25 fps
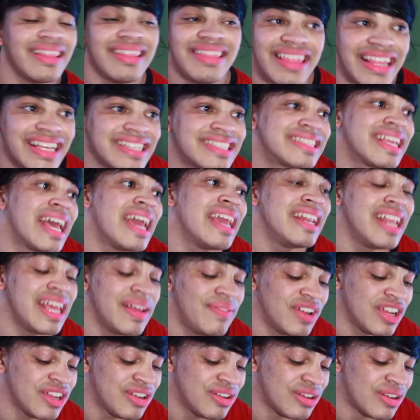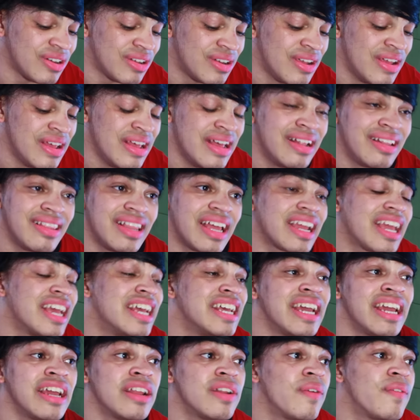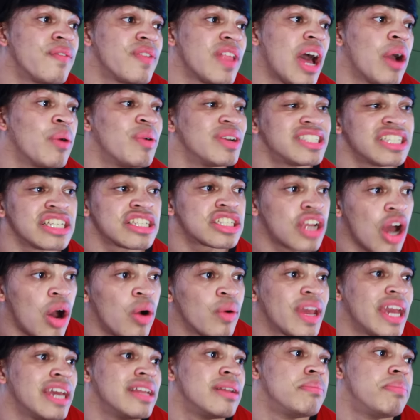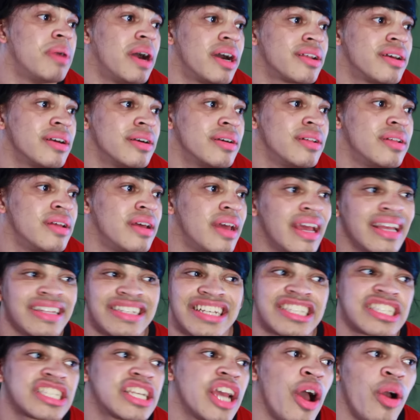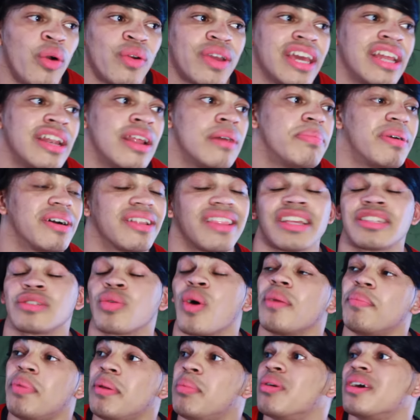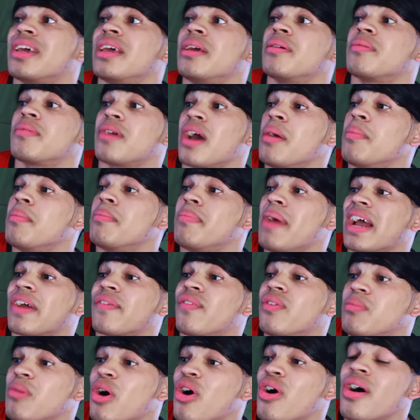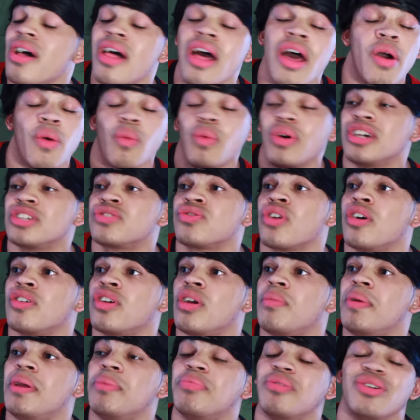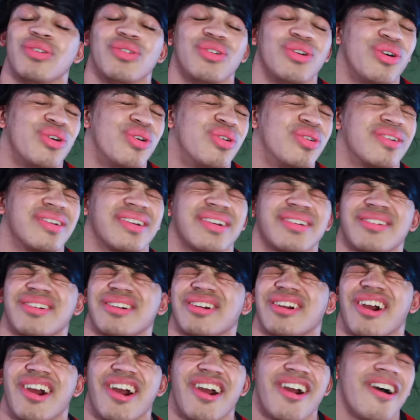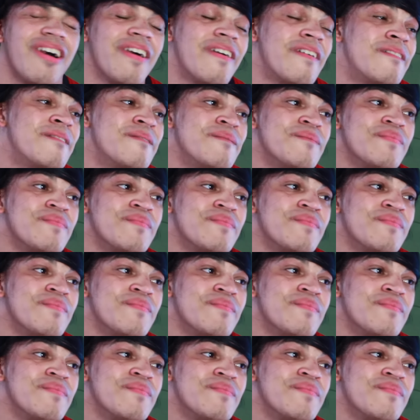This ain't even good. Like, it ain't even flour. It's just cocaine and butter. Just cocaine and butter. That's why people keep coming back for more. What's wrong with you people? Ooh, girl